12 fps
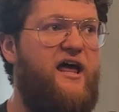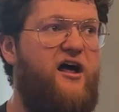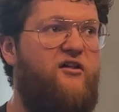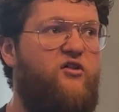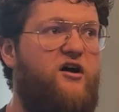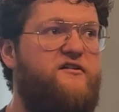
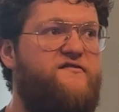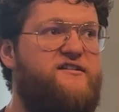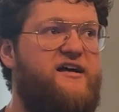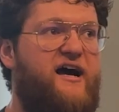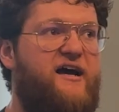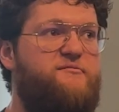a lot of the
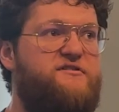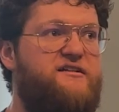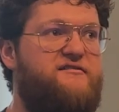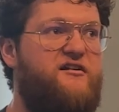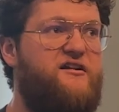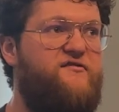times
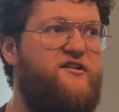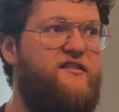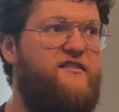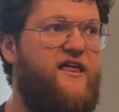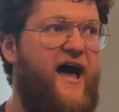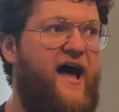it's not
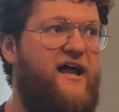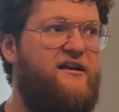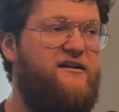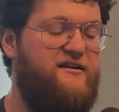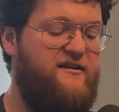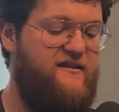even
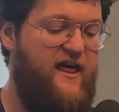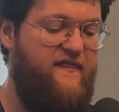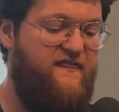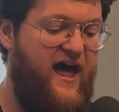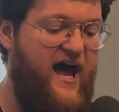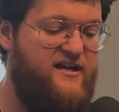
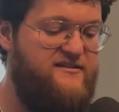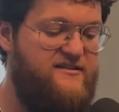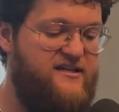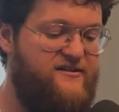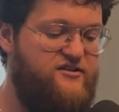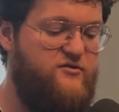that is
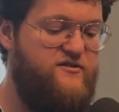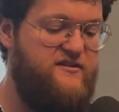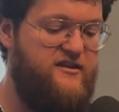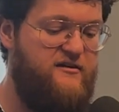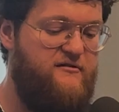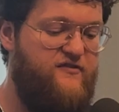the issue. It's
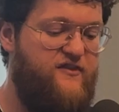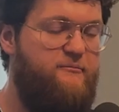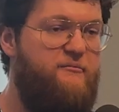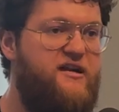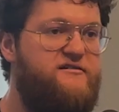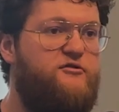the
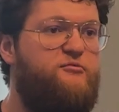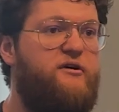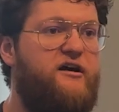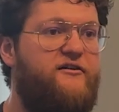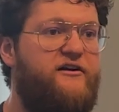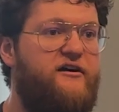mental
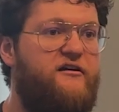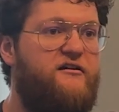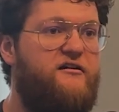barrier.